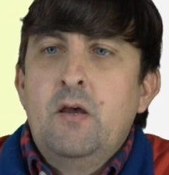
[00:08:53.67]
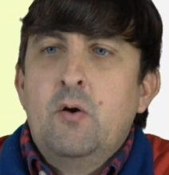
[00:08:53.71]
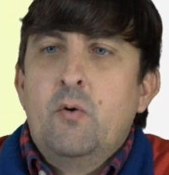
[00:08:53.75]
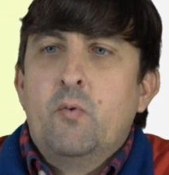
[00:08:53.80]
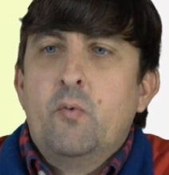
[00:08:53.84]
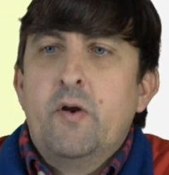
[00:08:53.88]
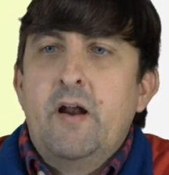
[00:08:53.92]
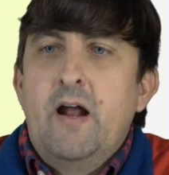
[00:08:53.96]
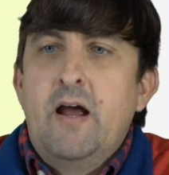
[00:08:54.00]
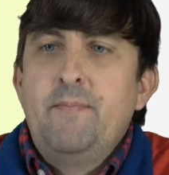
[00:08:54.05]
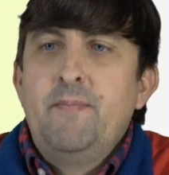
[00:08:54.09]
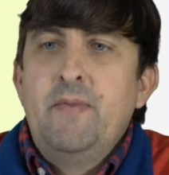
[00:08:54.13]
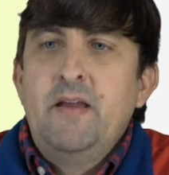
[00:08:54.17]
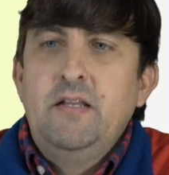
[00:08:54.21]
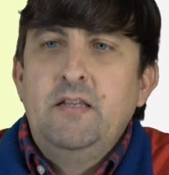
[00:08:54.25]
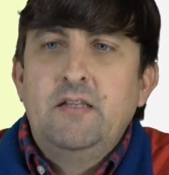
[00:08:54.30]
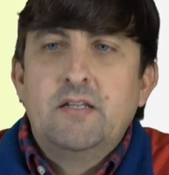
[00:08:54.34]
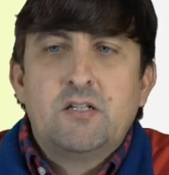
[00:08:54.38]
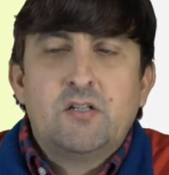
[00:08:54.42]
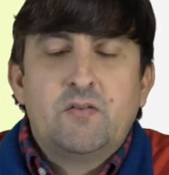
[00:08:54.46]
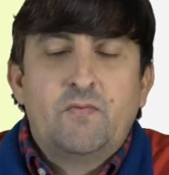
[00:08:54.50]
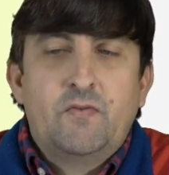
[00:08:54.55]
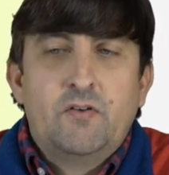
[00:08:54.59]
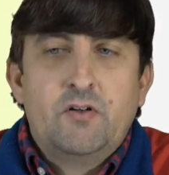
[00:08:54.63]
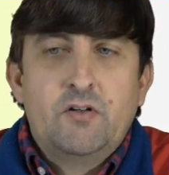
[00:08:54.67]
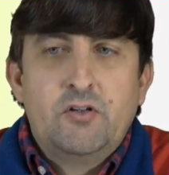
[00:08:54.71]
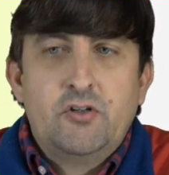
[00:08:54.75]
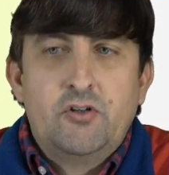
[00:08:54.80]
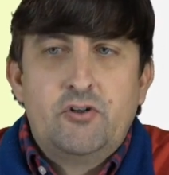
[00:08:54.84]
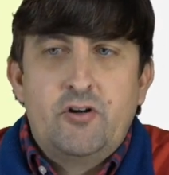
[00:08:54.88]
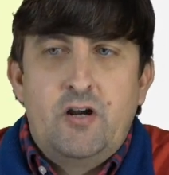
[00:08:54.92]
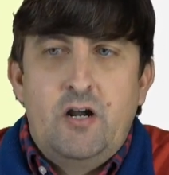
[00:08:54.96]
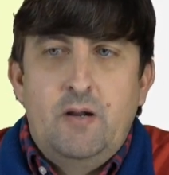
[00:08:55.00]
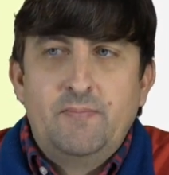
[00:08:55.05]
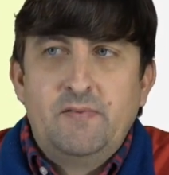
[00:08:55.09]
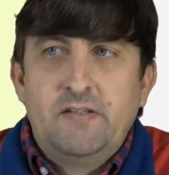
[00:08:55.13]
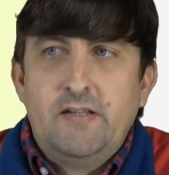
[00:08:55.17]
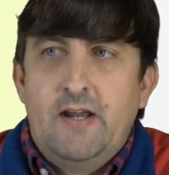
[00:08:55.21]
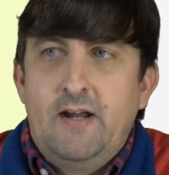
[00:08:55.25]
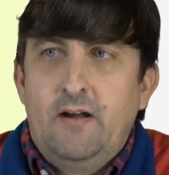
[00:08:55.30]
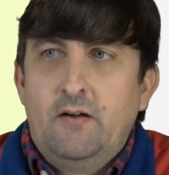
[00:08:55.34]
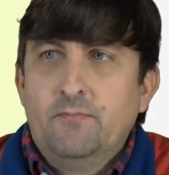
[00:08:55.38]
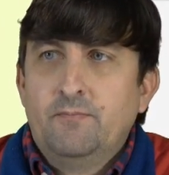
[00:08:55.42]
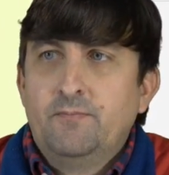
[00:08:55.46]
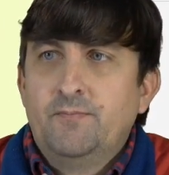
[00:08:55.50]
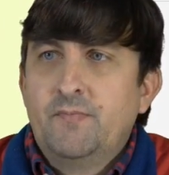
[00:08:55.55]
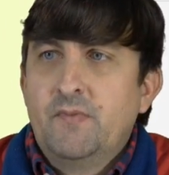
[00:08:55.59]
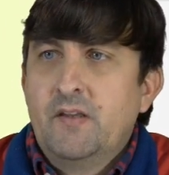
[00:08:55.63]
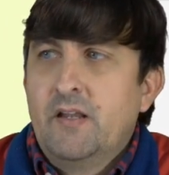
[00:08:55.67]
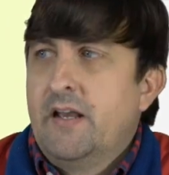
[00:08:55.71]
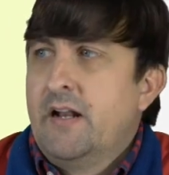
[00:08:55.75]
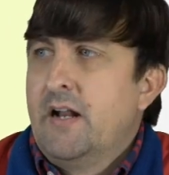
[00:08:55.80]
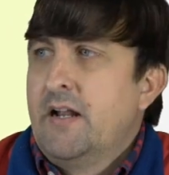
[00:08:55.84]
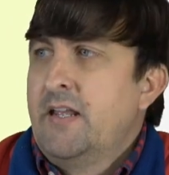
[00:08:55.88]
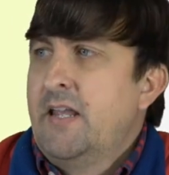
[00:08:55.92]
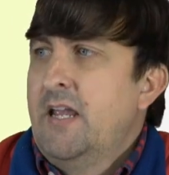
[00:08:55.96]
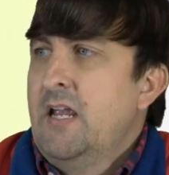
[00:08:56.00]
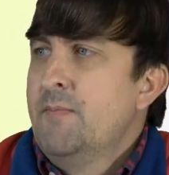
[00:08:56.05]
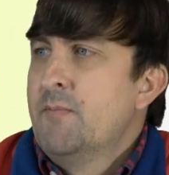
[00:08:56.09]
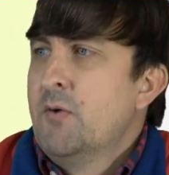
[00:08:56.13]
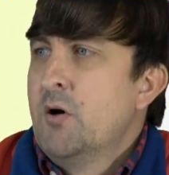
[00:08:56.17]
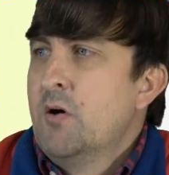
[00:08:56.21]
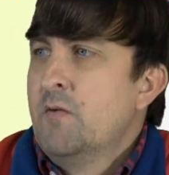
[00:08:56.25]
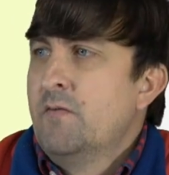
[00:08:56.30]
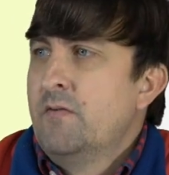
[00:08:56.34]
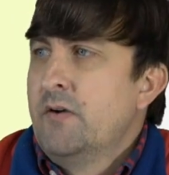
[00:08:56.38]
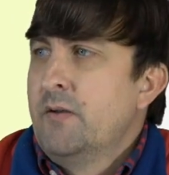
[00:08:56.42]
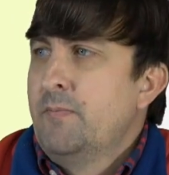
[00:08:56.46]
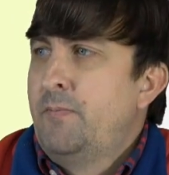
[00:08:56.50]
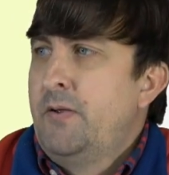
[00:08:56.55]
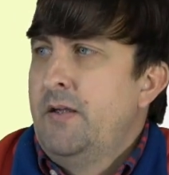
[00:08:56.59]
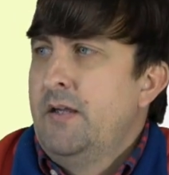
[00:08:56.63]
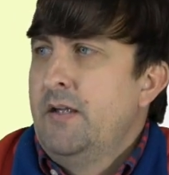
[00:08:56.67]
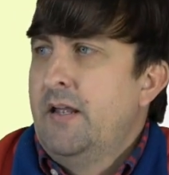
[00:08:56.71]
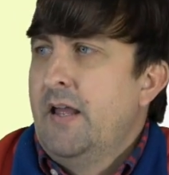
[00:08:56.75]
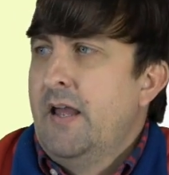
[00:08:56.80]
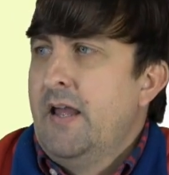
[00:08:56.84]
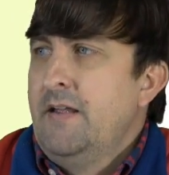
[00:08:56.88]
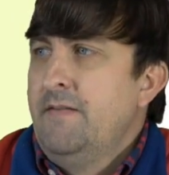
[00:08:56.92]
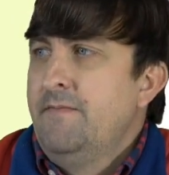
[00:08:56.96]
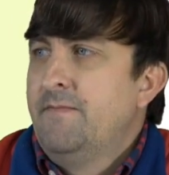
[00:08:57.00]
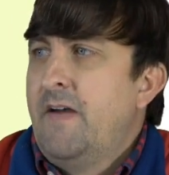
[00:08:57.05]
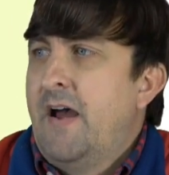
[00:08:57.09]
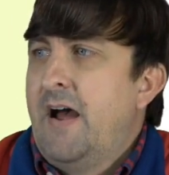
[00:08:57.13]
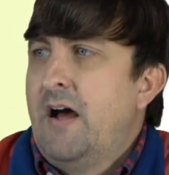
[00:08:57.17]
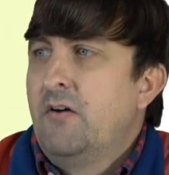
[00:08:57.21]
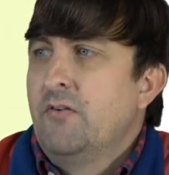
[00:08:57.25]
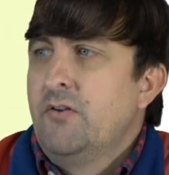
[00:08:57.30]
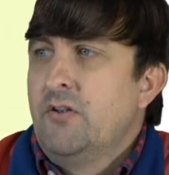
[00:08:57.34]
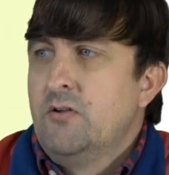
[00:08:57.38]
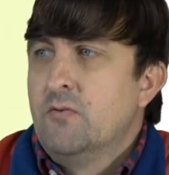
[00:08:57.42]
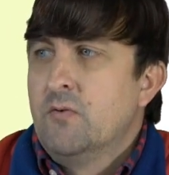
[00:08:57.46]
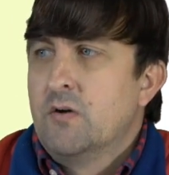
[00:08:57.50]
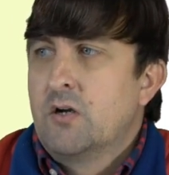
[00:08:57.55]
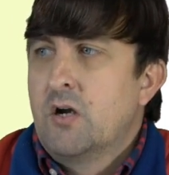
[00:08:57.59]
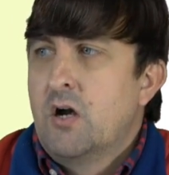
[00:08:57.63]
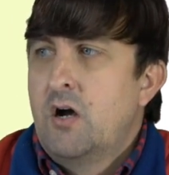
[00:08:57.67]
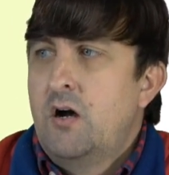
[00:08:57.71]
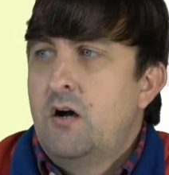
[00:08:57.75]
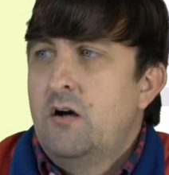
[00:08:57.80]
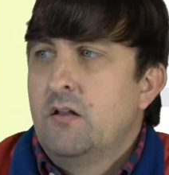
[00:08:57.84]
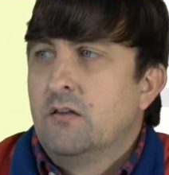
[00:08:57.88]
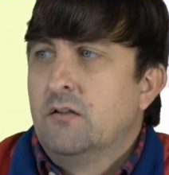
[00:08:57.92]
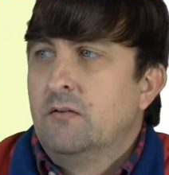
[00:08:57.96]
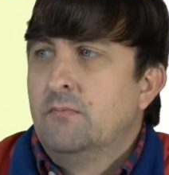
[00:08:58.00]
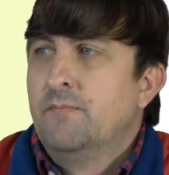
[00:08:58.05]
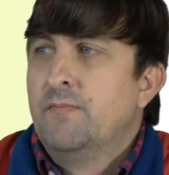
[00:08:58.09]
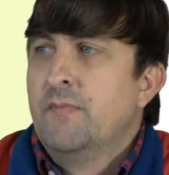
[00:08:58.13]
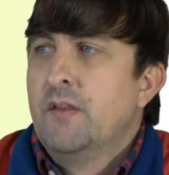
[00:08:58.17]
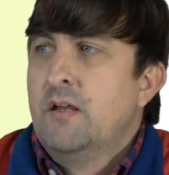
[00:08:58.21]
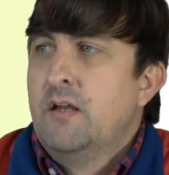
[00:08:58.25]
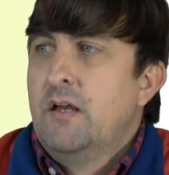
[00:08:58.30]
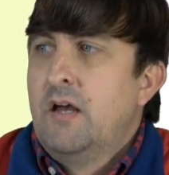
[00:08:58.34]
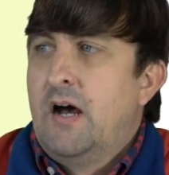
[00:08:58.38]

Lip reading: When I made this first drop down and I came over to pick a value, a column,